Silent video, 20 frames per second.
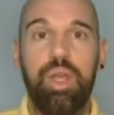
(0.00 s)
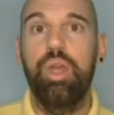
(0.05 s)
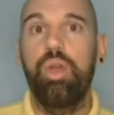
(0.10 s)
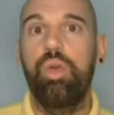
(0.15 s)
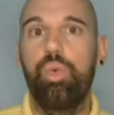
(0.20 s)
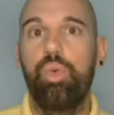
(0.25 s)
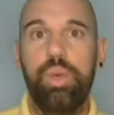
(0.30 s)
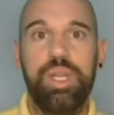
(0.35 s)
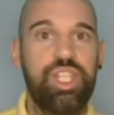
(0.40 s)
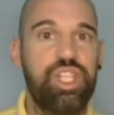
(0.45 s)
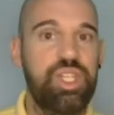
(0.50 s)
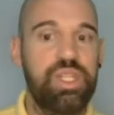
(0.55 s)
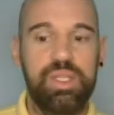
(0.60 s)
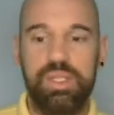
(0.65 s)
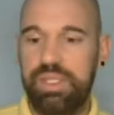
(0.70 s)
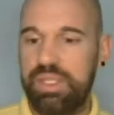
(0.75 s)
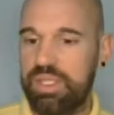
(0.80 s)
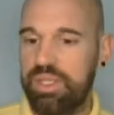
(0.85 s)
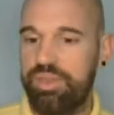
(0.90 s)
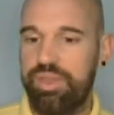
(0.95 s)
which
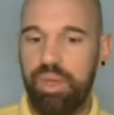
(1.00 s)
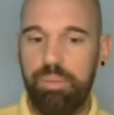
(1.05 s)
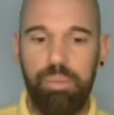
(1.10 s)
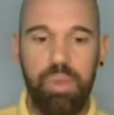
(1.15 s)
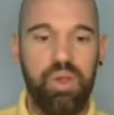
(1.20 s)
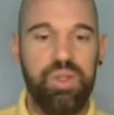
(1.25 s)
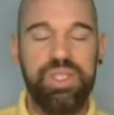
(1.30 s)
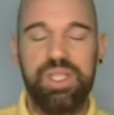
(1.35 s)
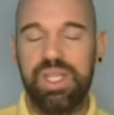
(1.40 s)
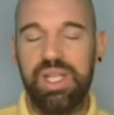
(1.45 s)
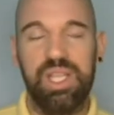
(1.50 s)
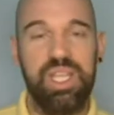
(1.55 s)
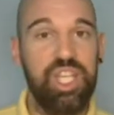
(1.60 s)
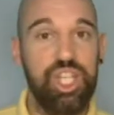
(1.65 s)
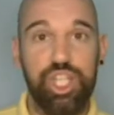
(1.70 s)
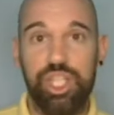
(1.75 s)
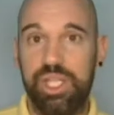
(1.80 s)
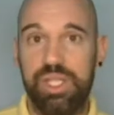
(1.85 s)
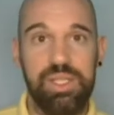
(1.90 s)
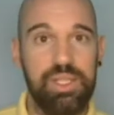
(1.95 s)
is the most
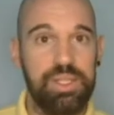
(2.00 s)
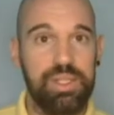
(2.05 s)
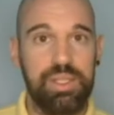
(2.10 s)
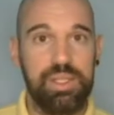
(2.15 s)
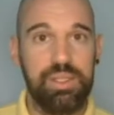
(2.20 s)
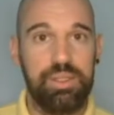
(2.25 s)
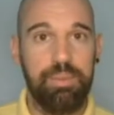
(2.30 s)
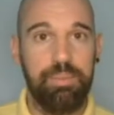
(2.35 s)
delicious.